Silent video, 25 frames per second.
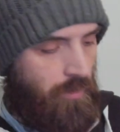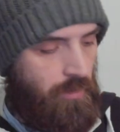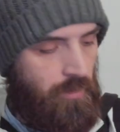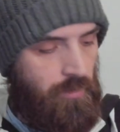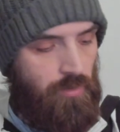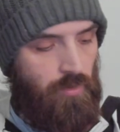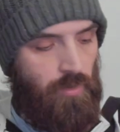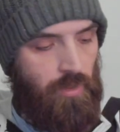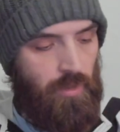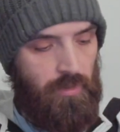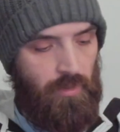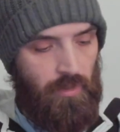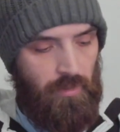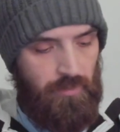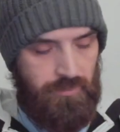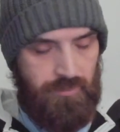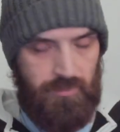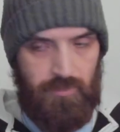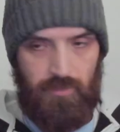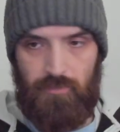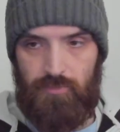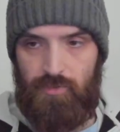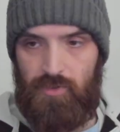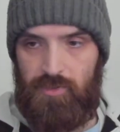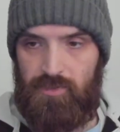You can
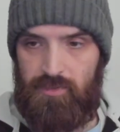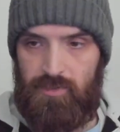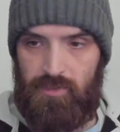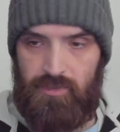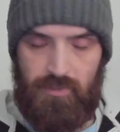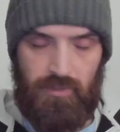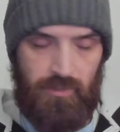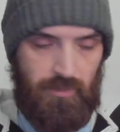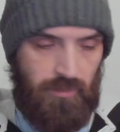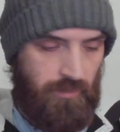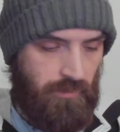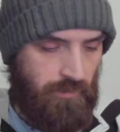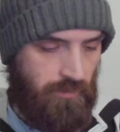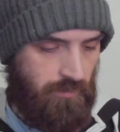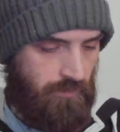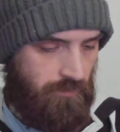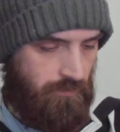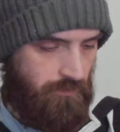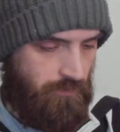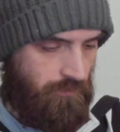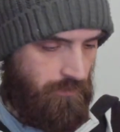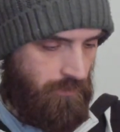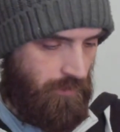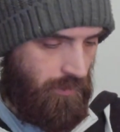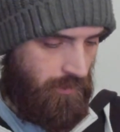also just as a
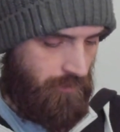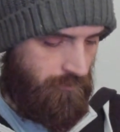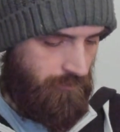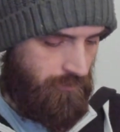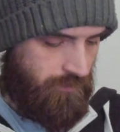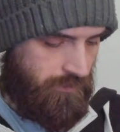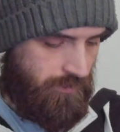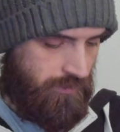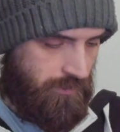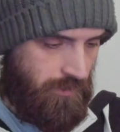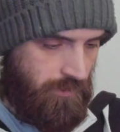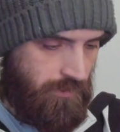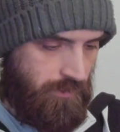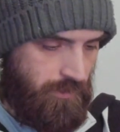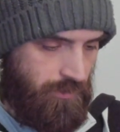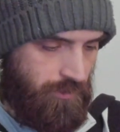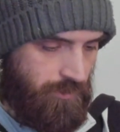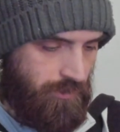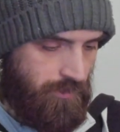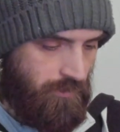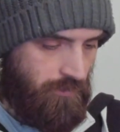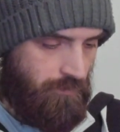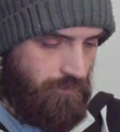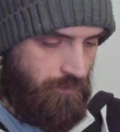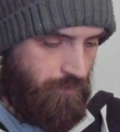kind of as an
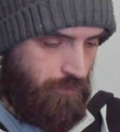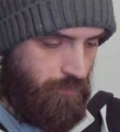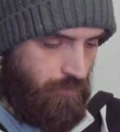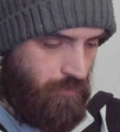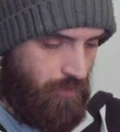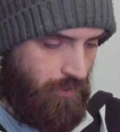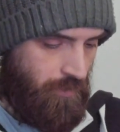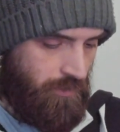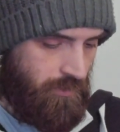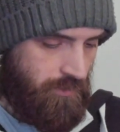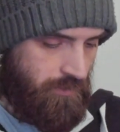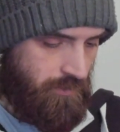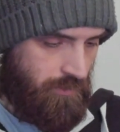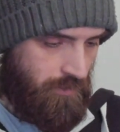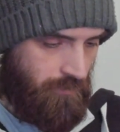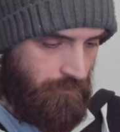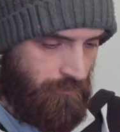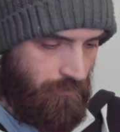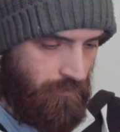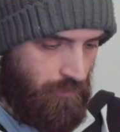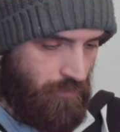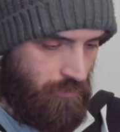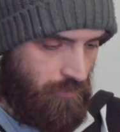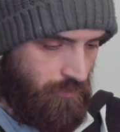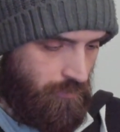additional point,
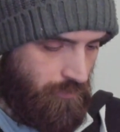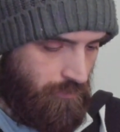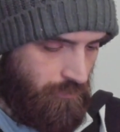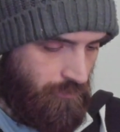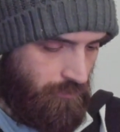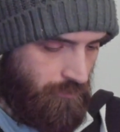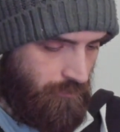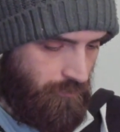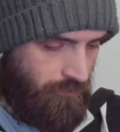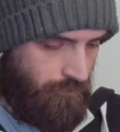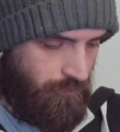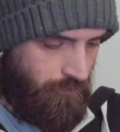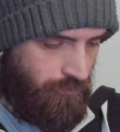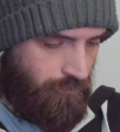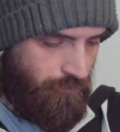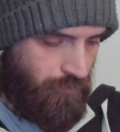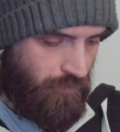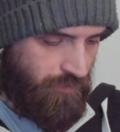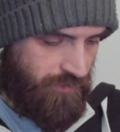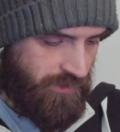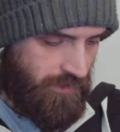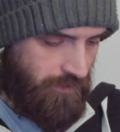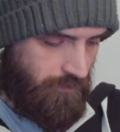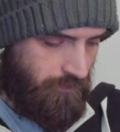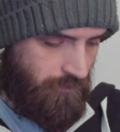if you for
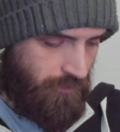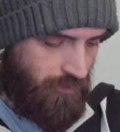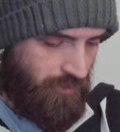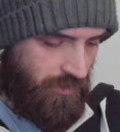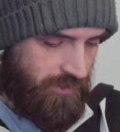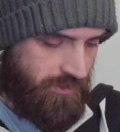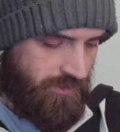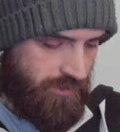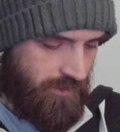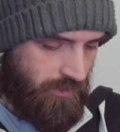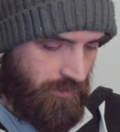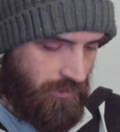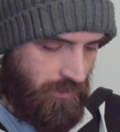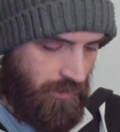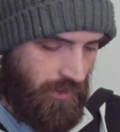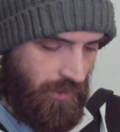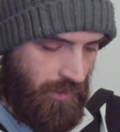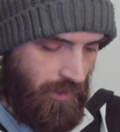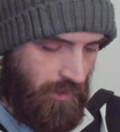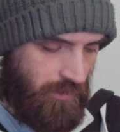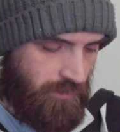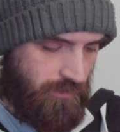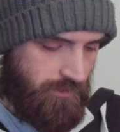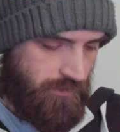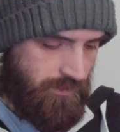some reason
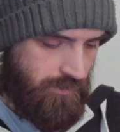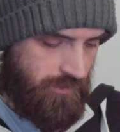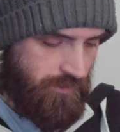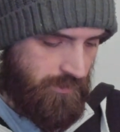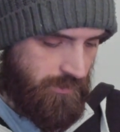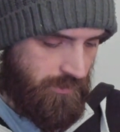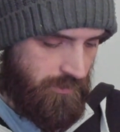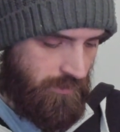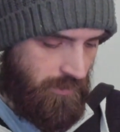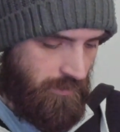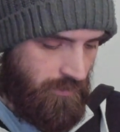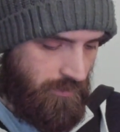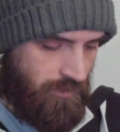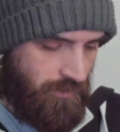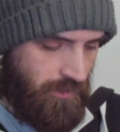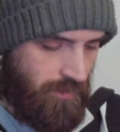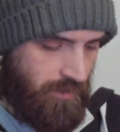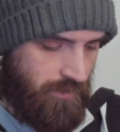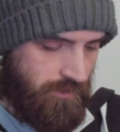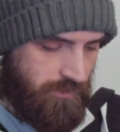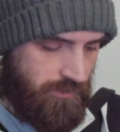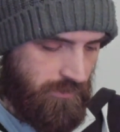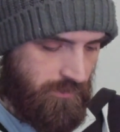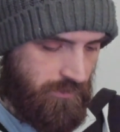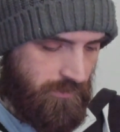can't see
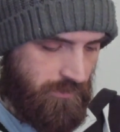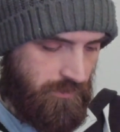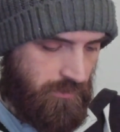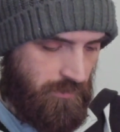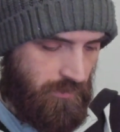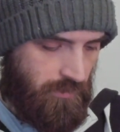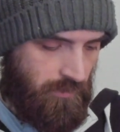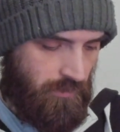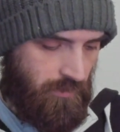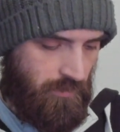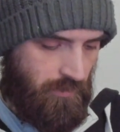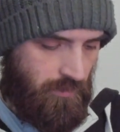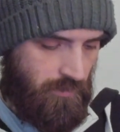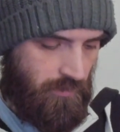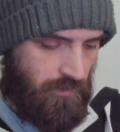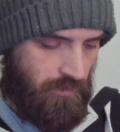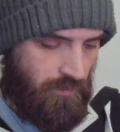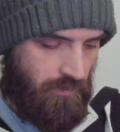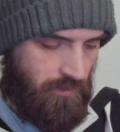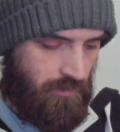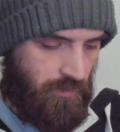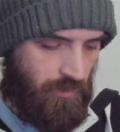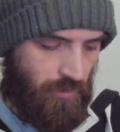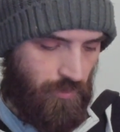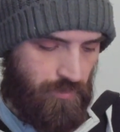this
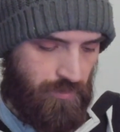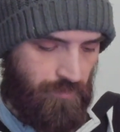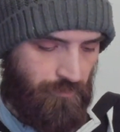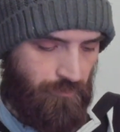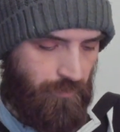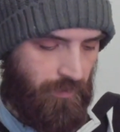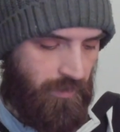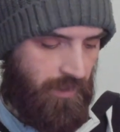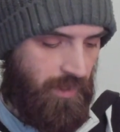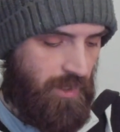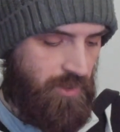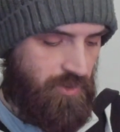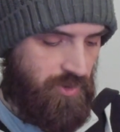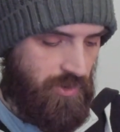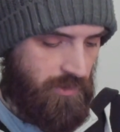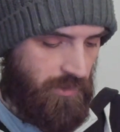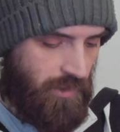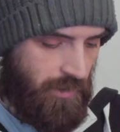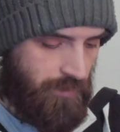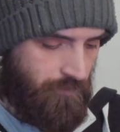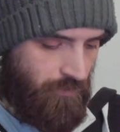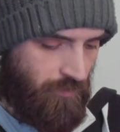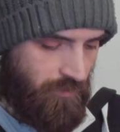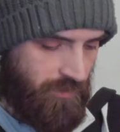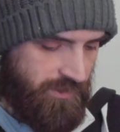notification
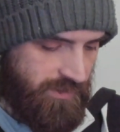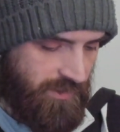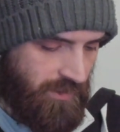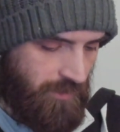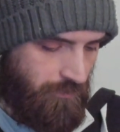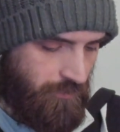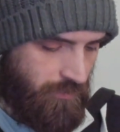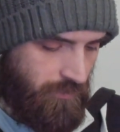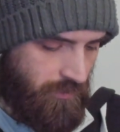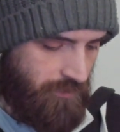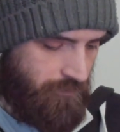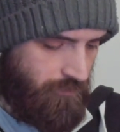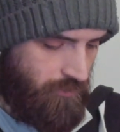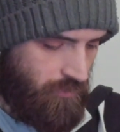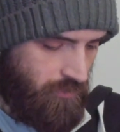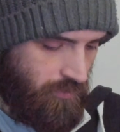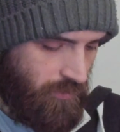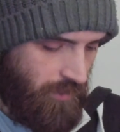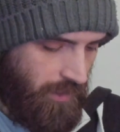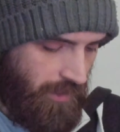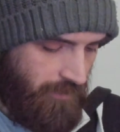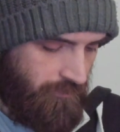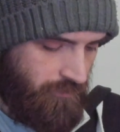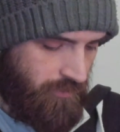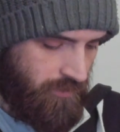like for example if you
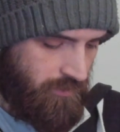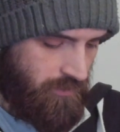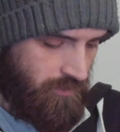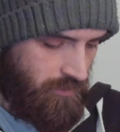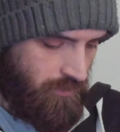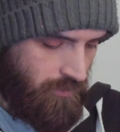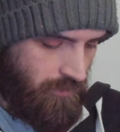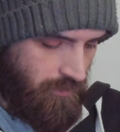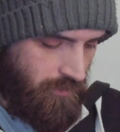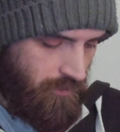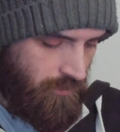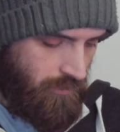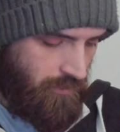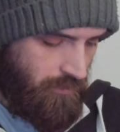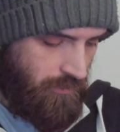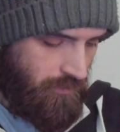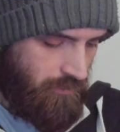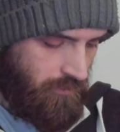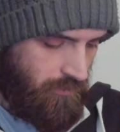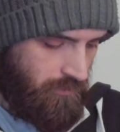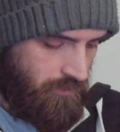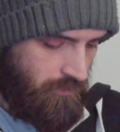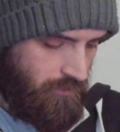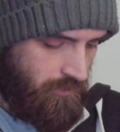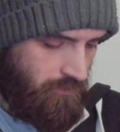have it
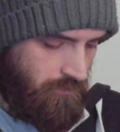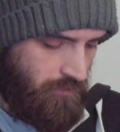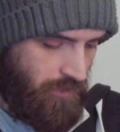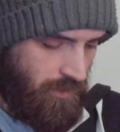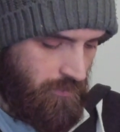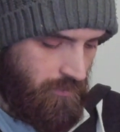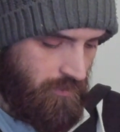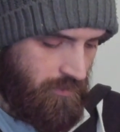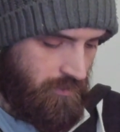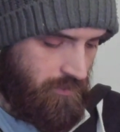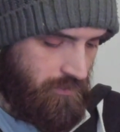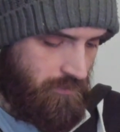uh, maybe